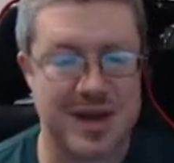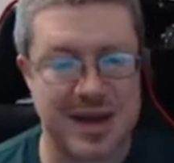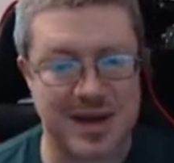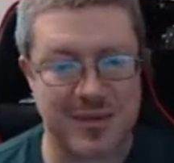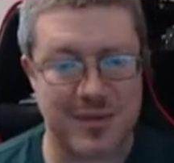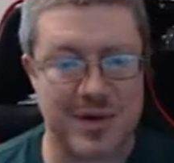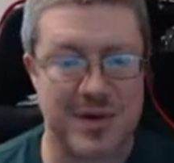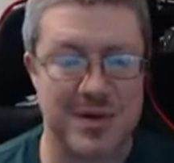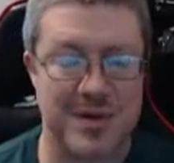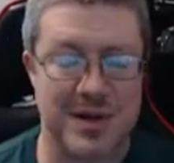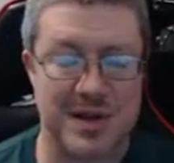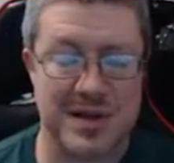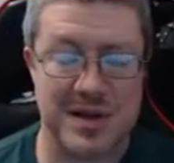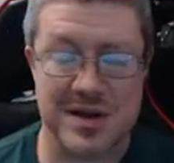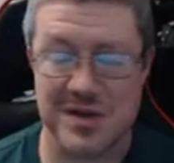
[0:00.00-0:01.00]
Where a
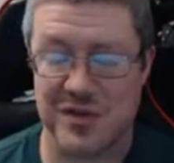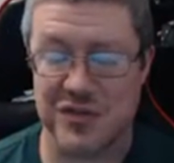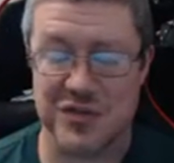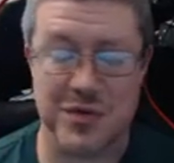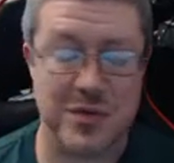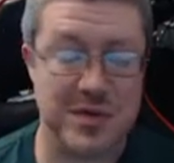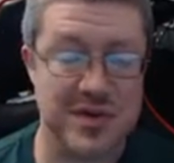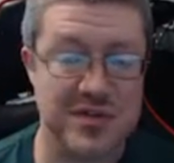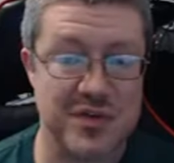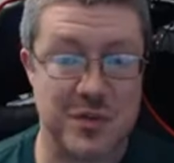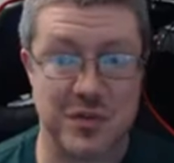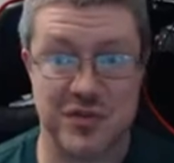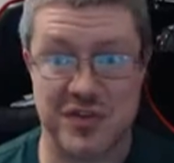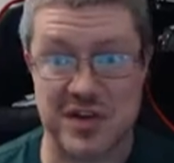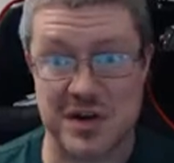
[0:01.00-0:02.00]
lot of the stories that were
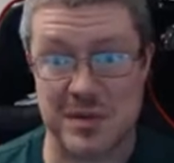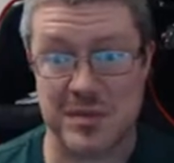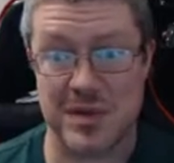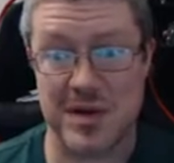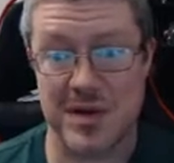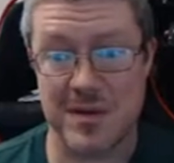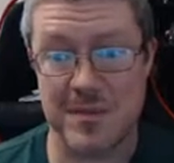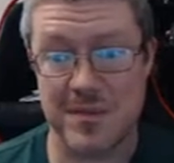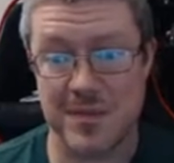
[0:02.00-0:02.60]
set up there,